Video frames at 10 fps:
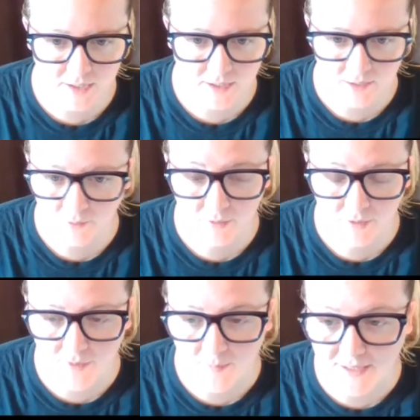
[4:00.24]
I don't even know
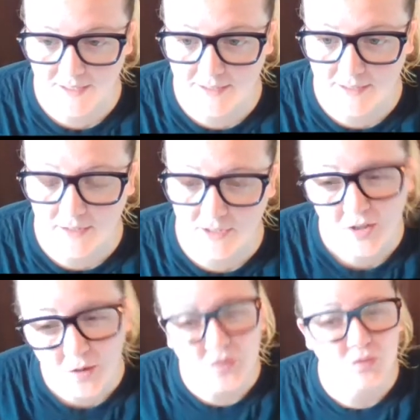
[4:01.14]
if that makes any sense. You
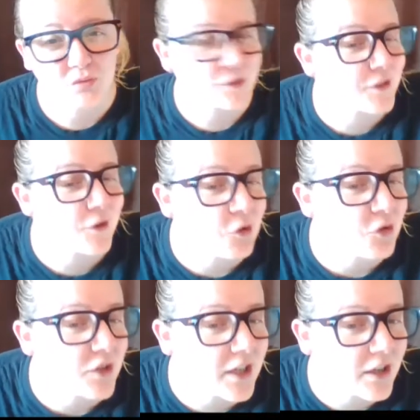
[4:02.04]
know, it's really
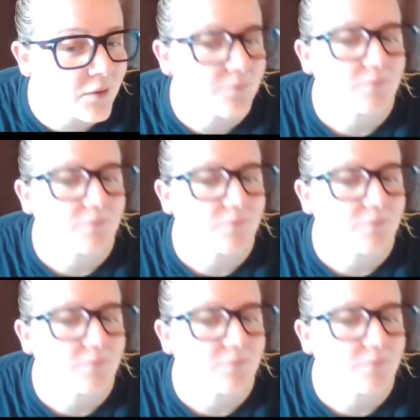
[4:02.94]
early here.